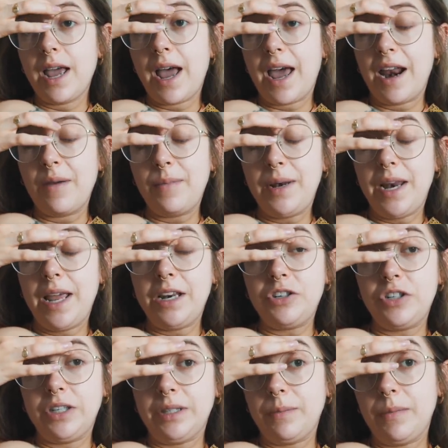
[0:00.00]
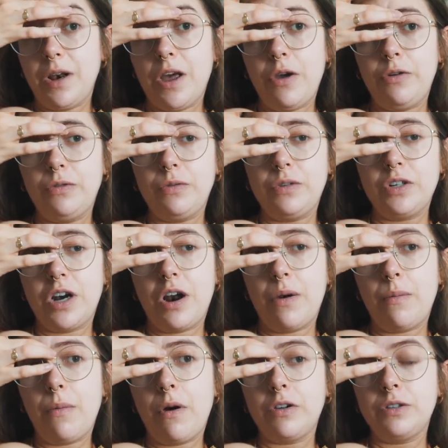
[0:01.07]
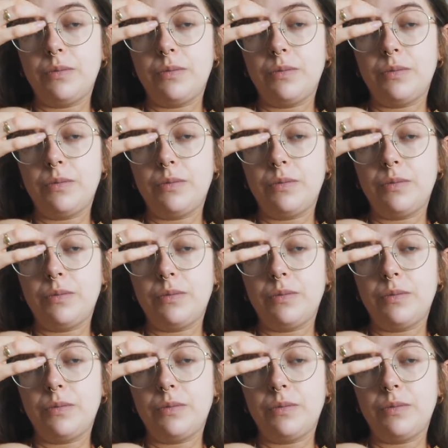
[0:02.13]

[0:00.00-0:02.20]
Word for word: and I've been itching them loads which I know I'm not